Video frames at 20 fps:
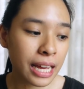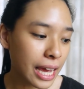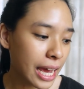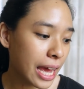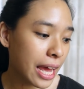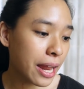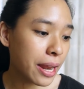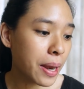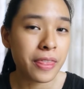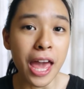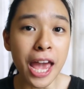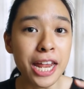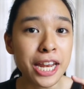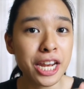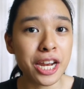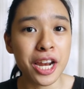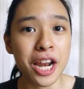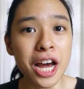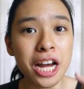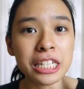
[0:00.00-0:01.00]
and they
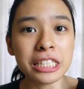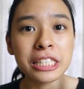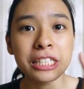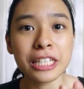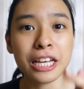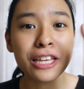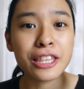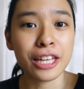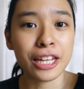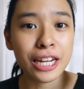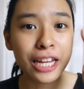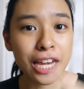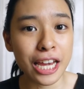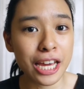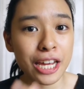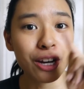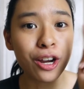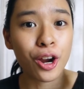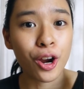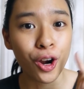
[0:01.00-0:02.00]
did not say that
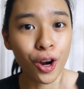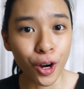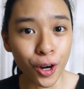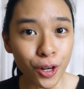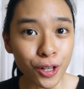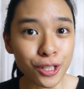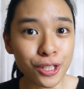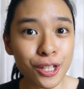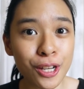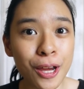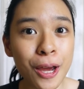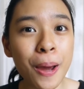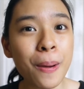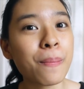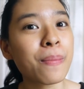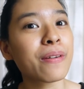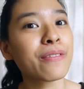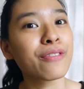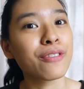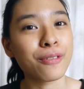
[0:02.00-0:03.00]
it hurt,
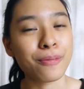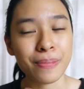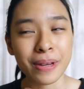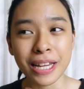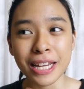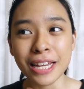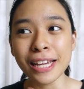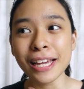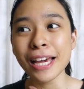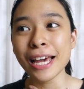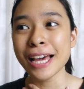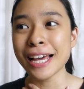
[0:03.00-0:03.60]
but for me,